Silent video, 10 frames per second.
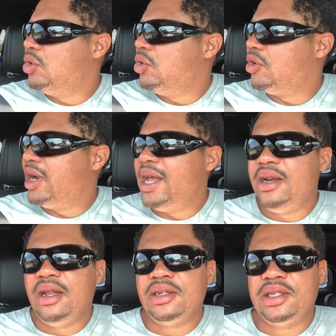or a
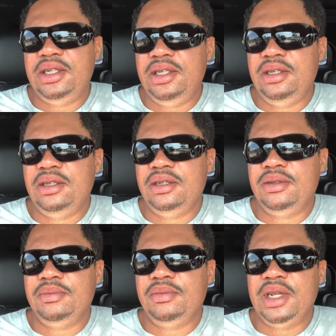LLC
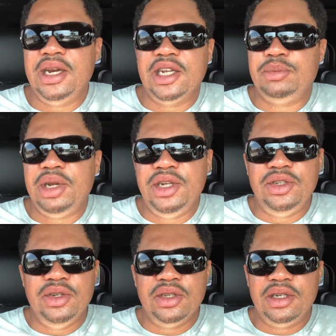and explain to
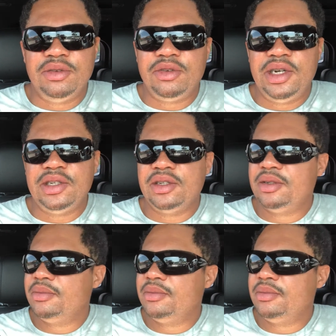you the difference.